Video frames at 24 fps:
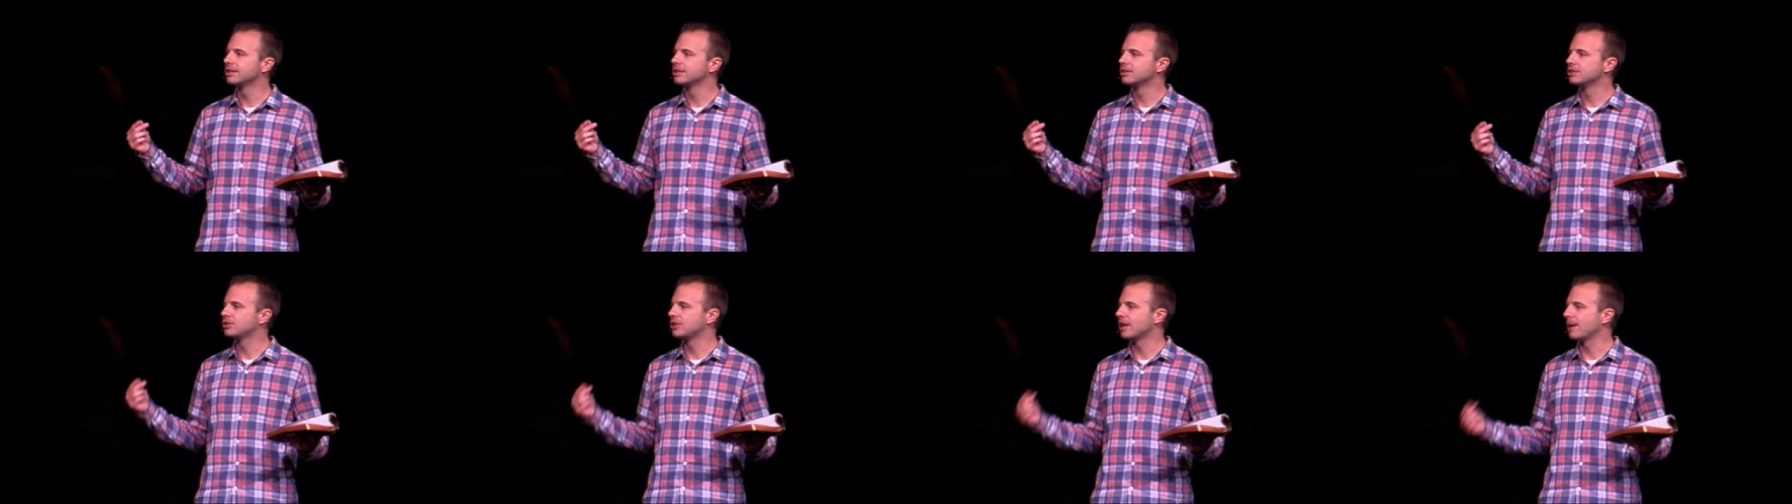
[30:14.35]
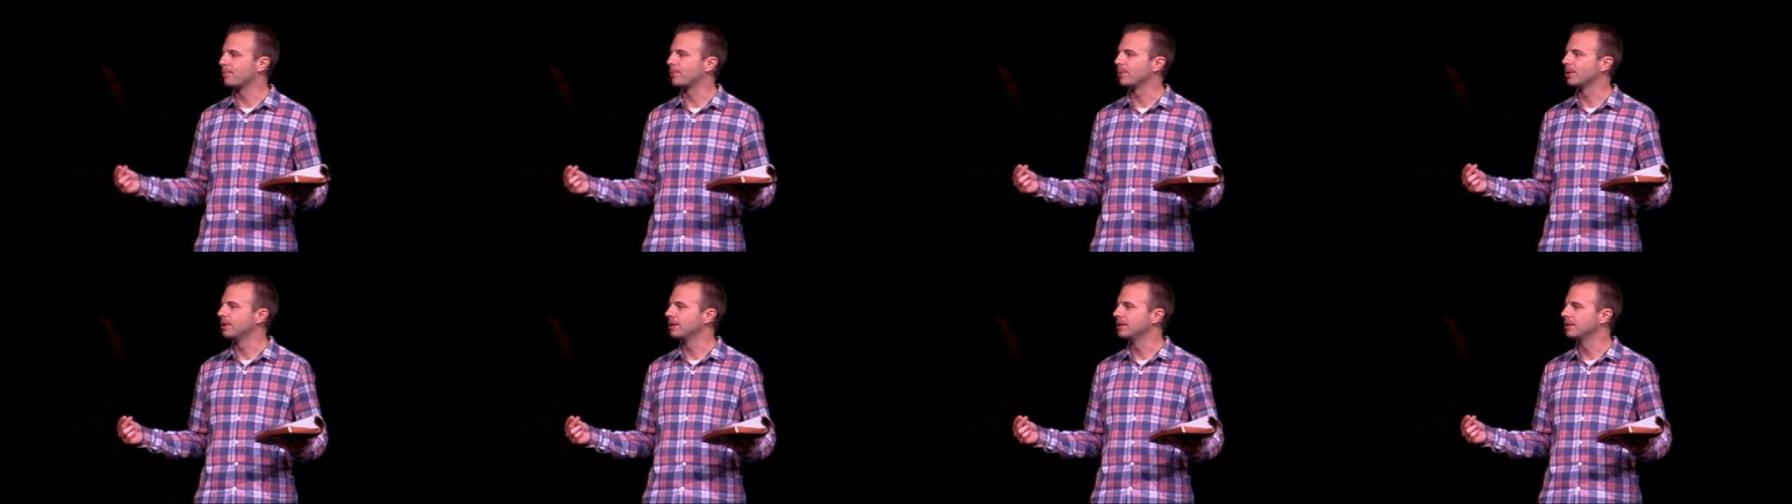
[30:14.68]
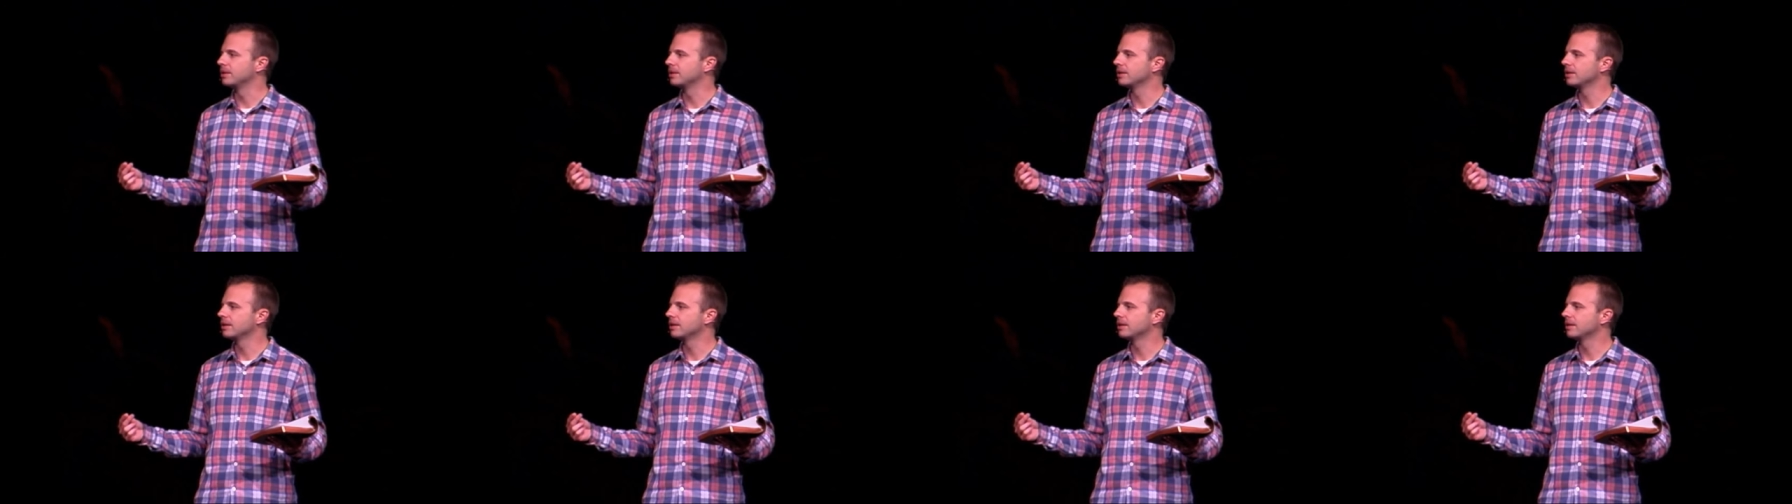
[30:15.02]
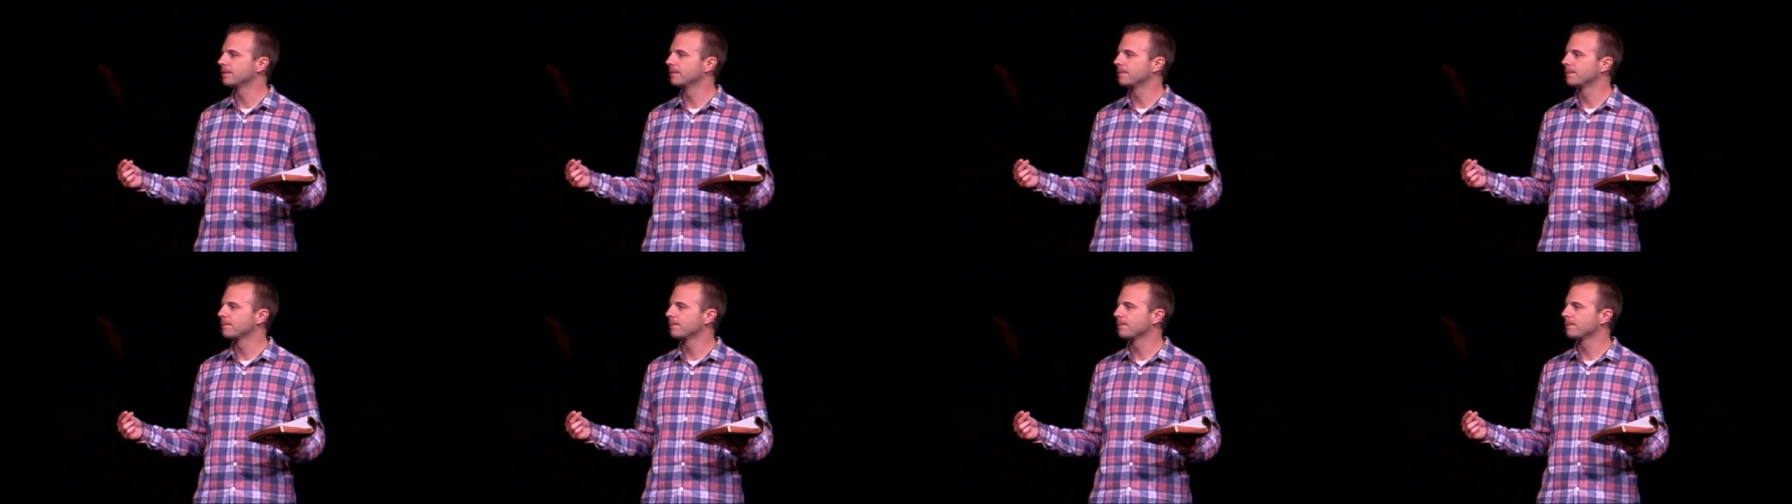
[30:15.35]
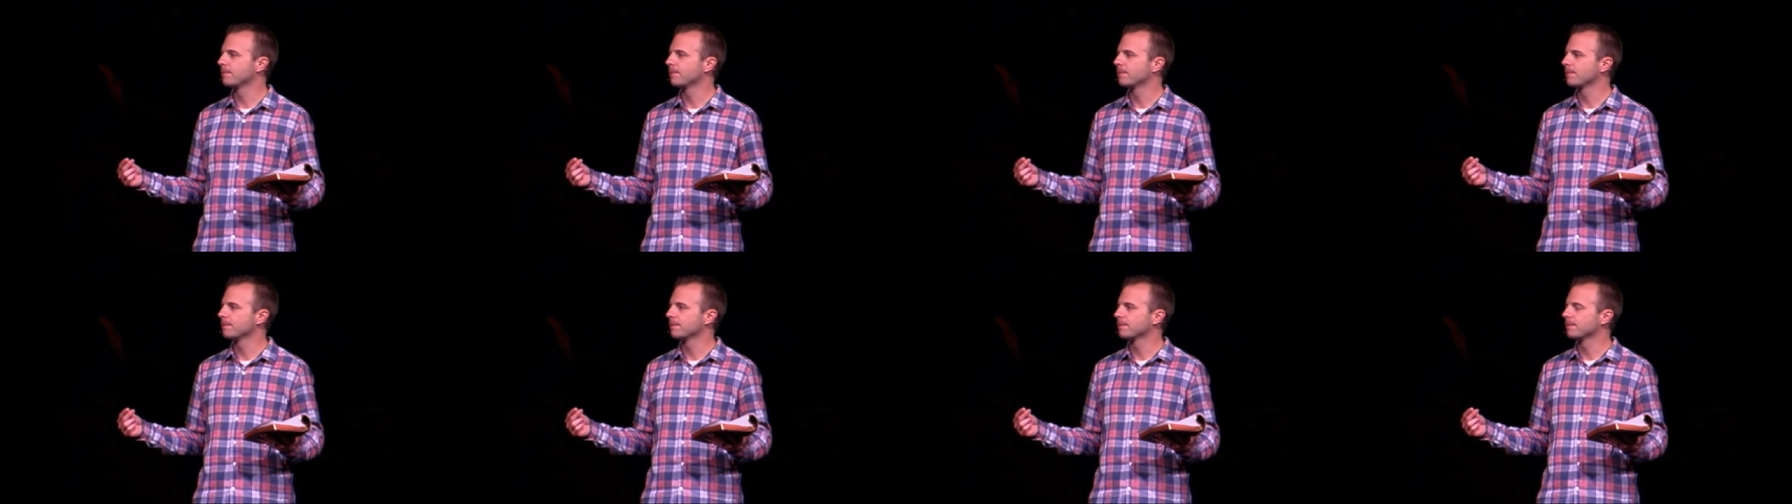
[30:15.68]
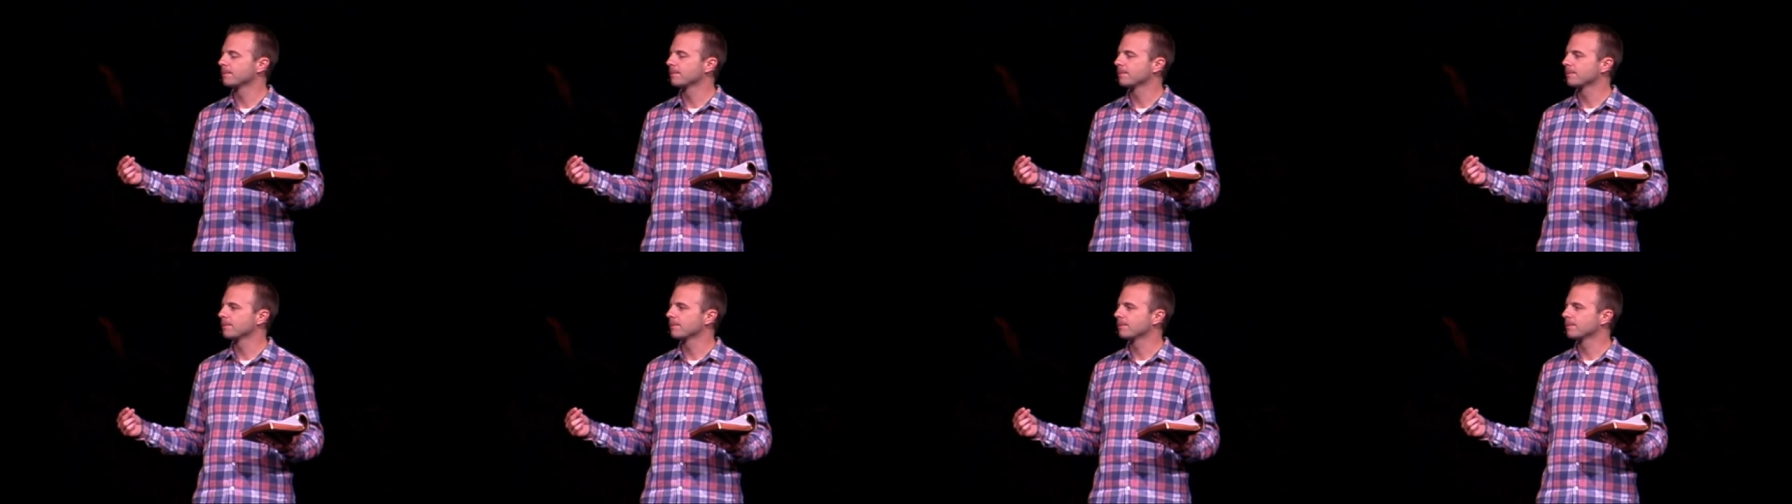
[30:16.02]
shepherd
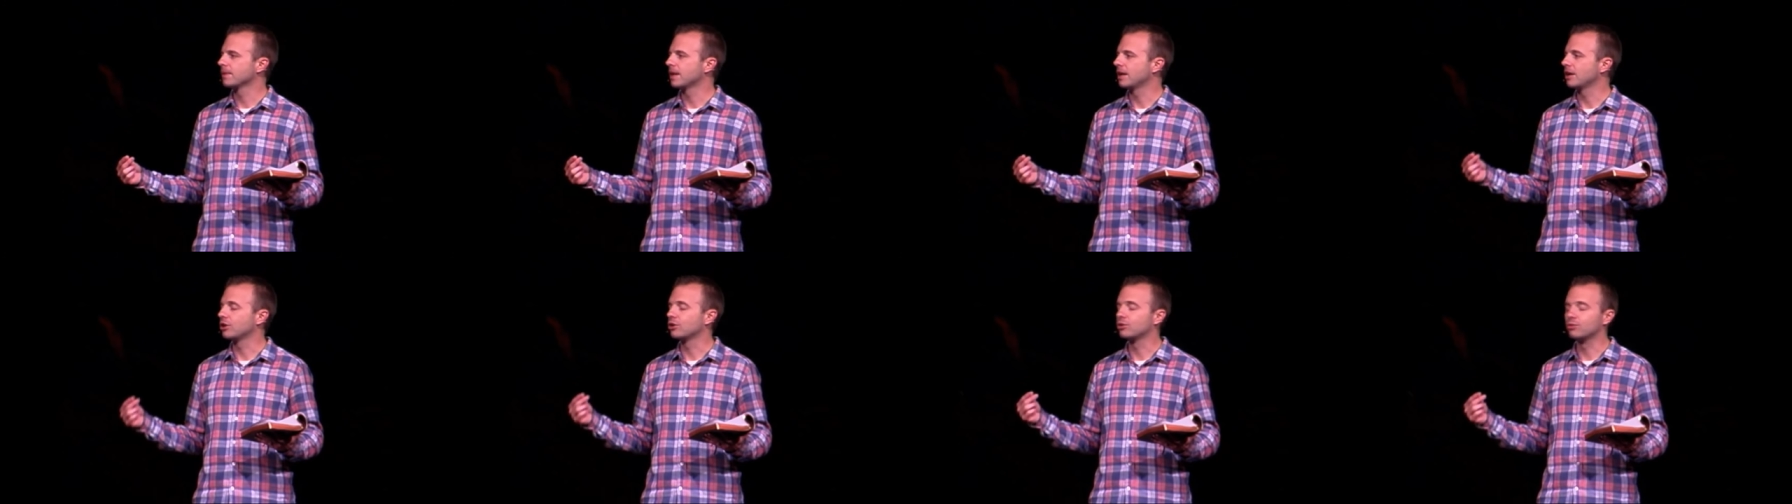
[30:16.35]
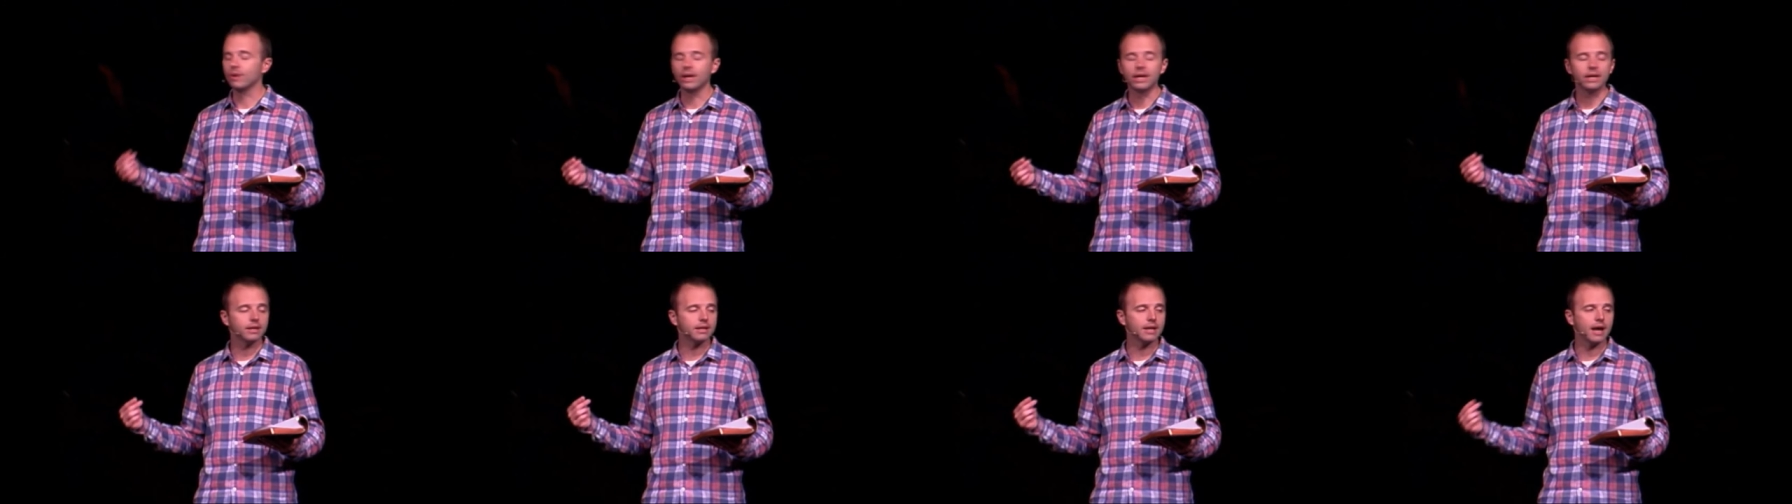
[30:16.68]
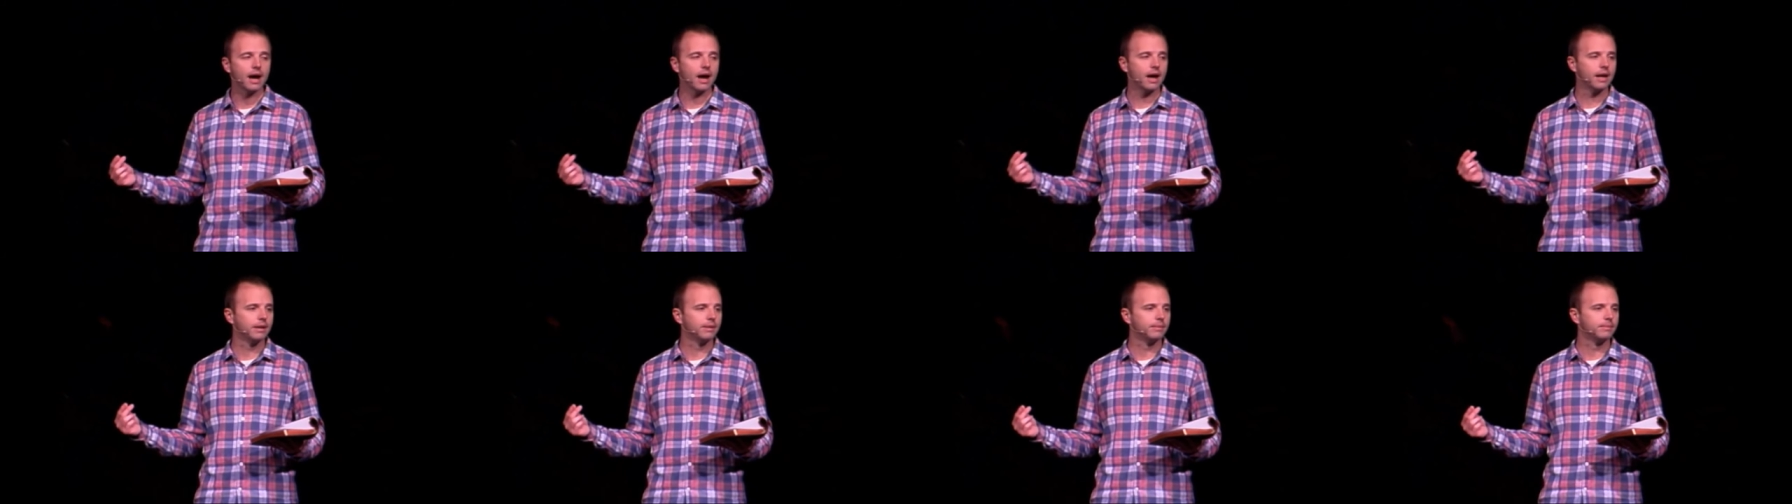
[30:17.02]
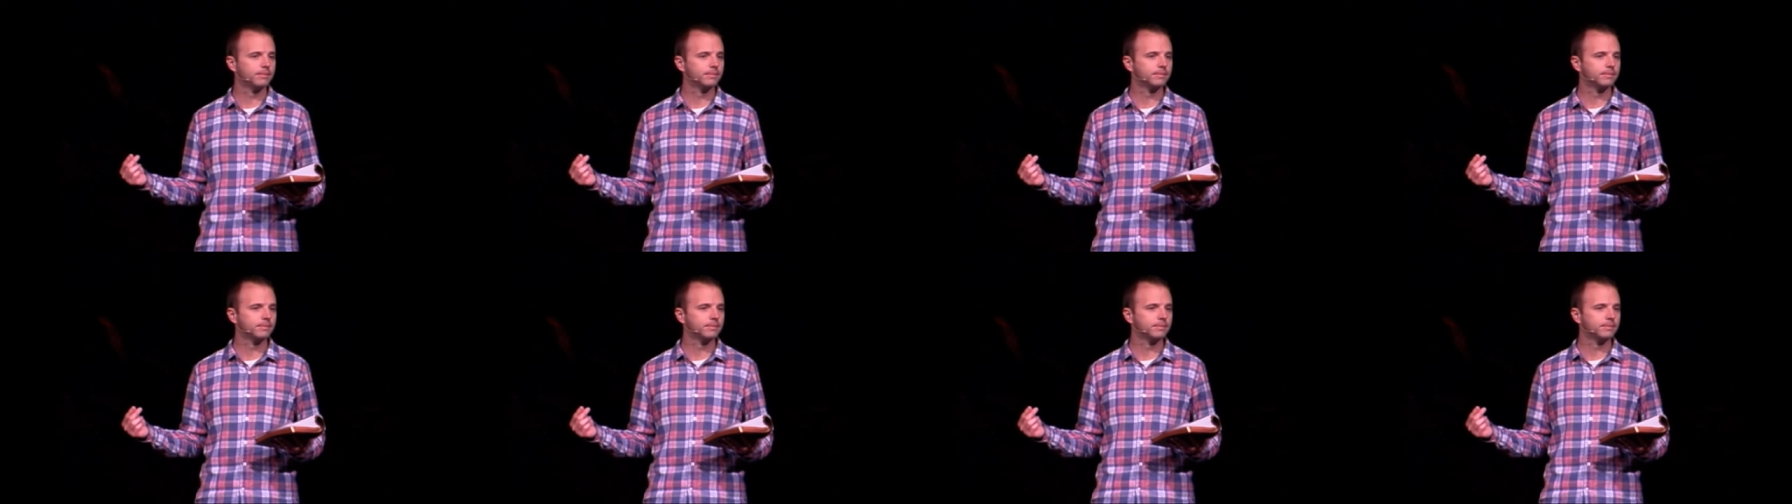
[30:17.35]
and a great God.